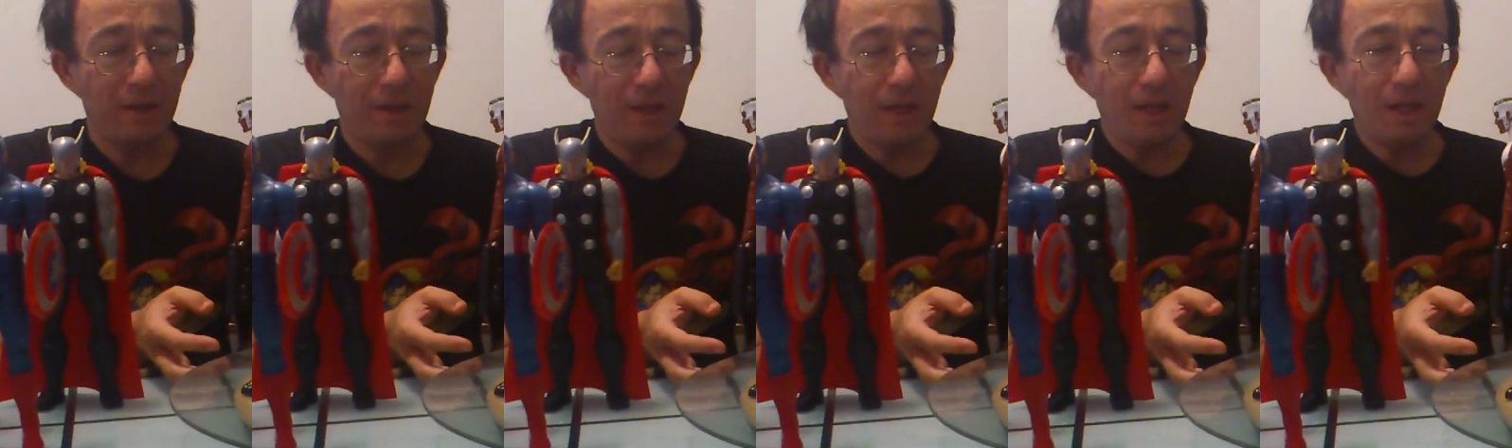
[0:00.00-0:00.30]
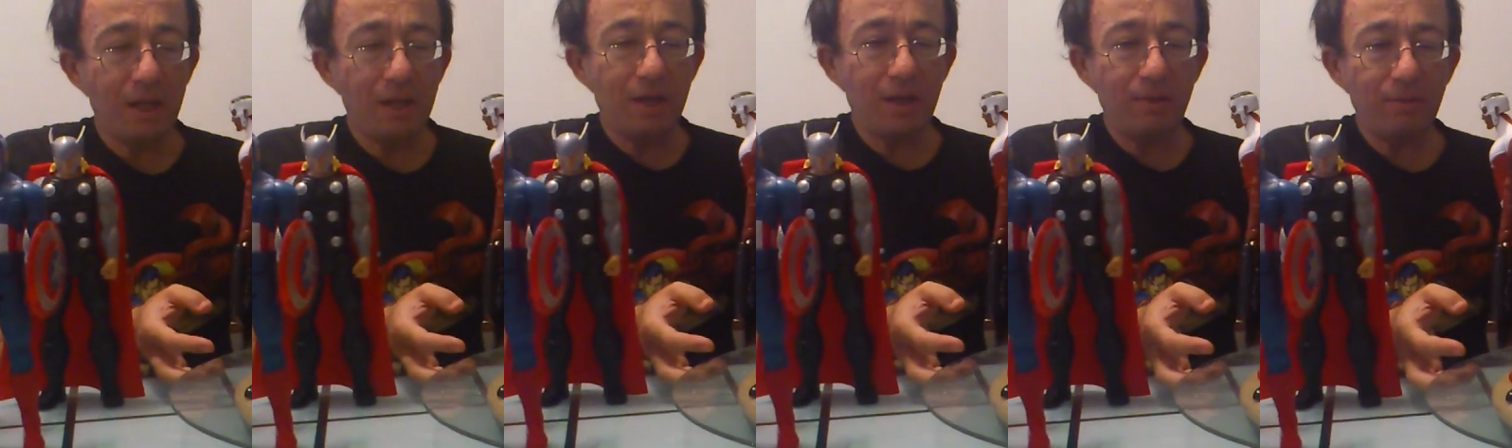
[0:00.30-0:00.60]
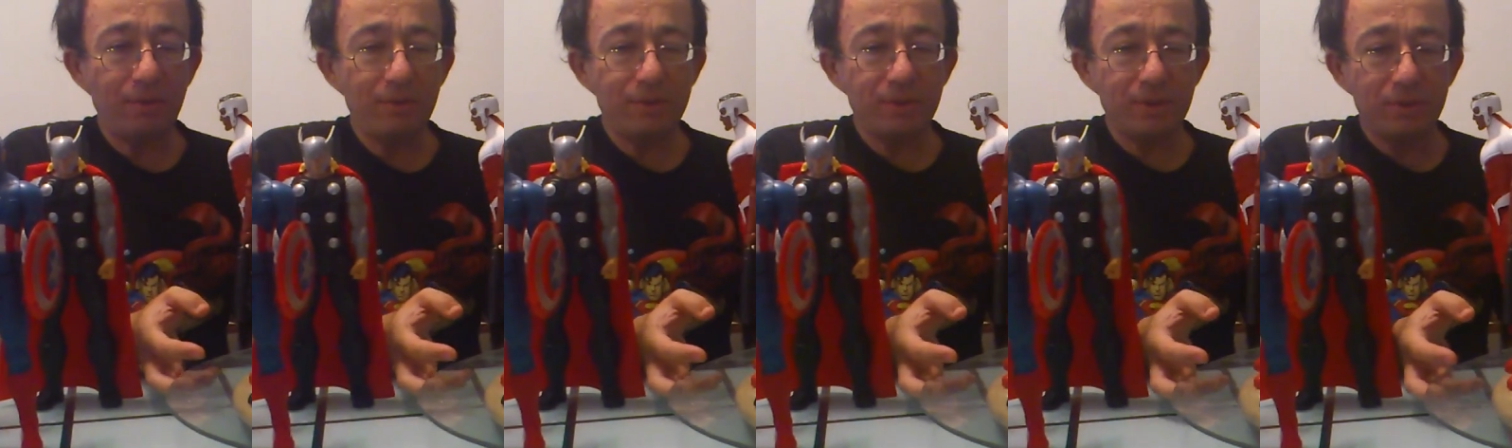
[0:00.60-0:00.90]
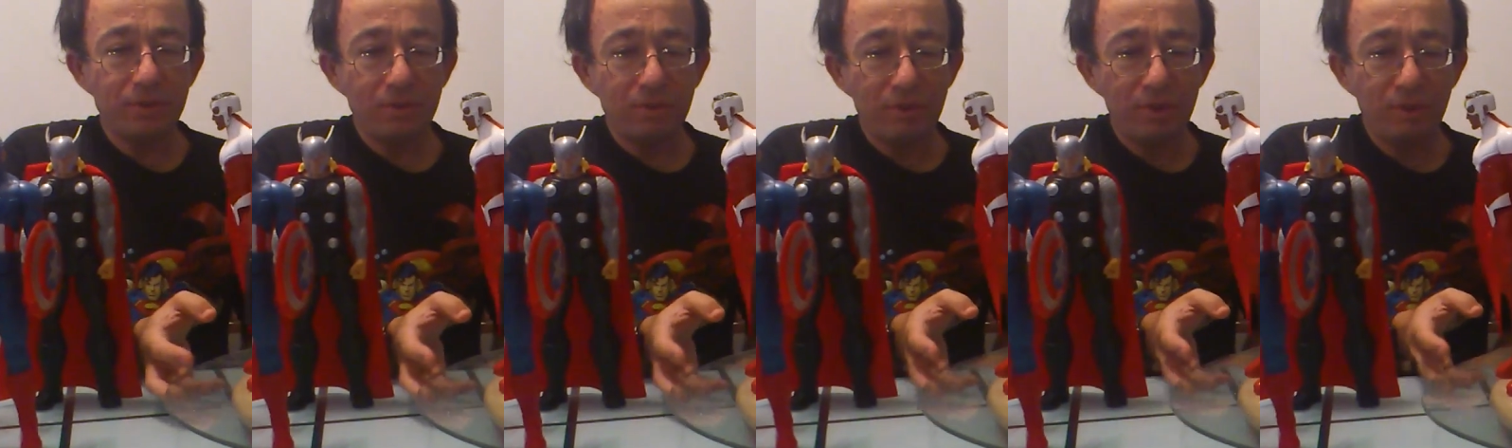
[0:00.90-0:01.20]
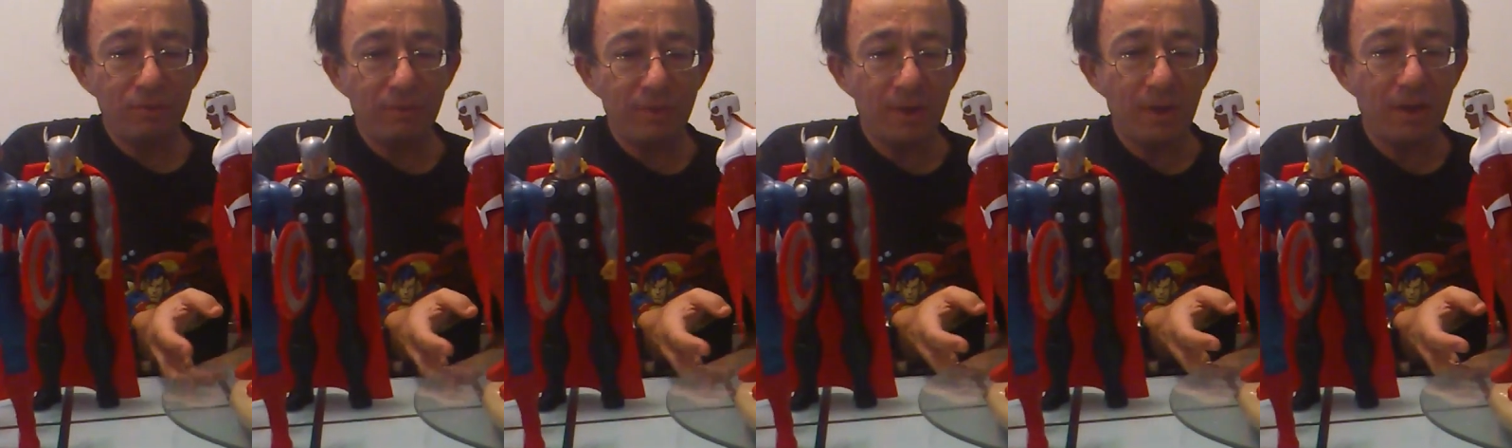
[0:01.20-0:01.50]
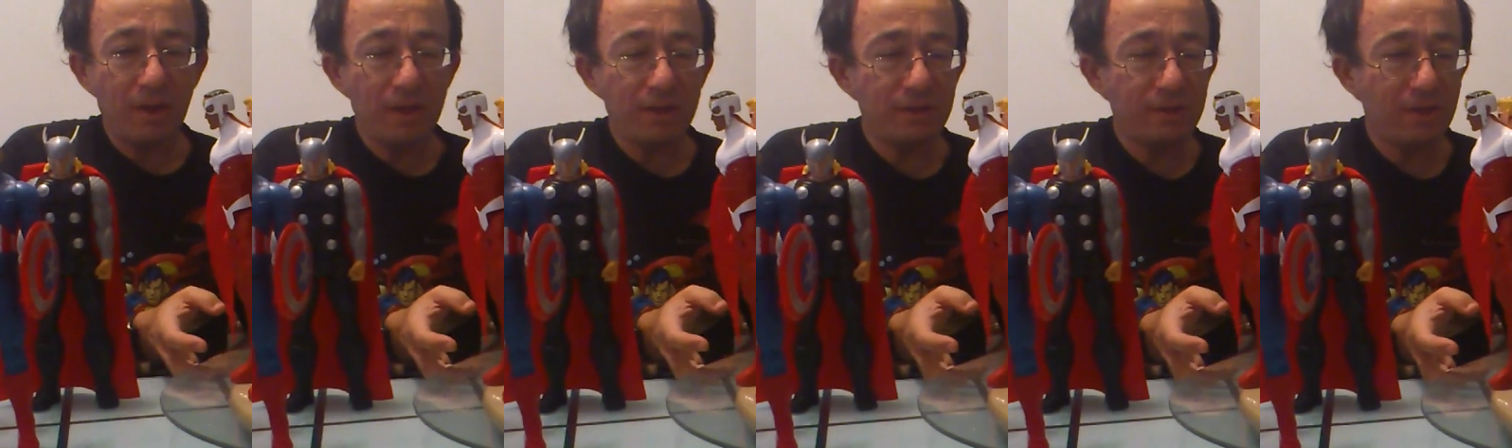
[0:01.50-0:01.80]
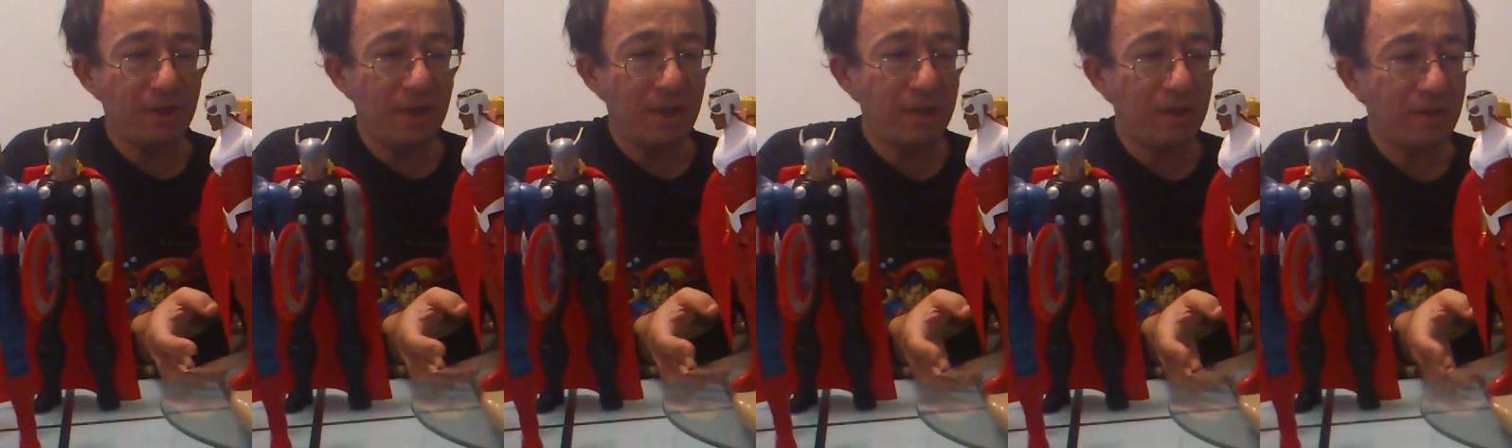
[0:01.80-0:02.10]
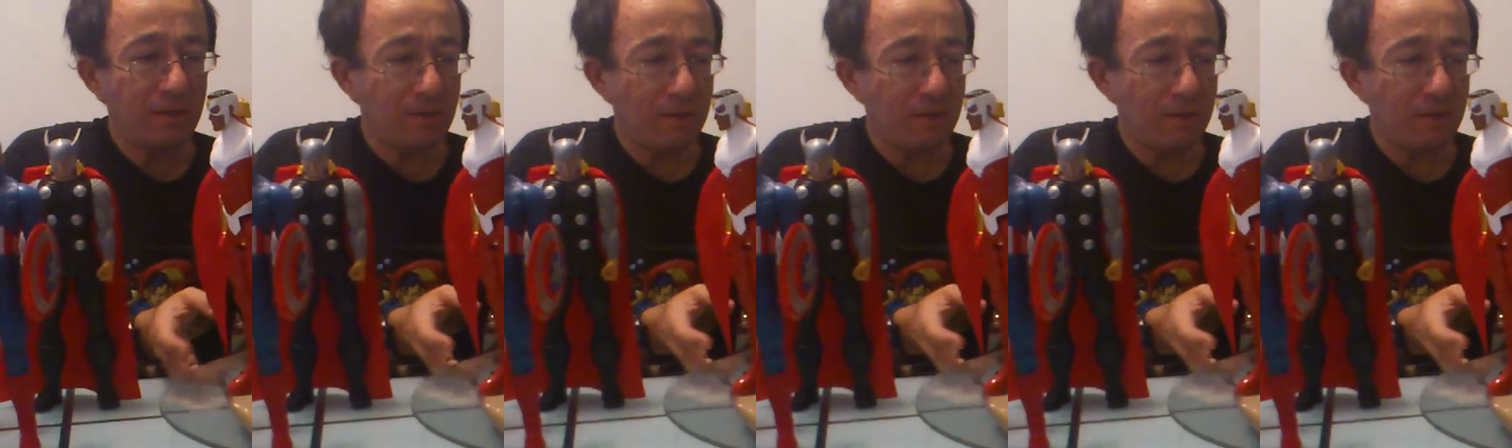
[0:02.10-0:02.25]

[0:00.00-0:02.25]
And I will just show you one last thing